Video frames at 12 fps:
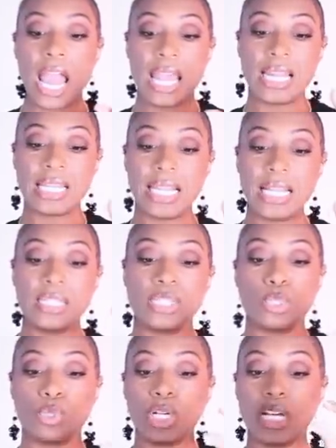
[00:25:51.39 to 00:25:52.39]
And I like the
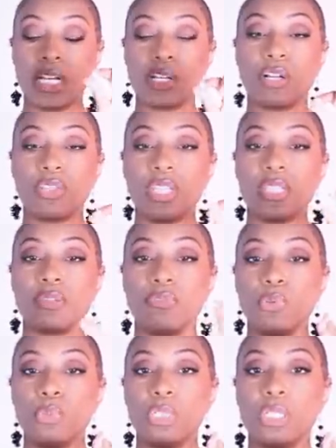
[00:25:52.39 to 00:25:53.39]
little cut on these.
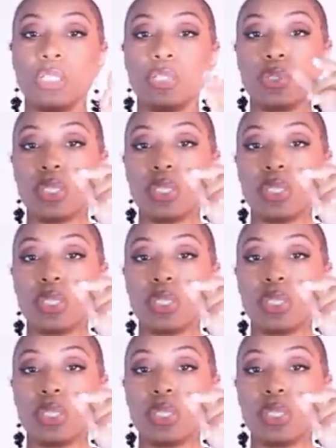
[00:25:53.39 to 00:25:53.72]
If you look,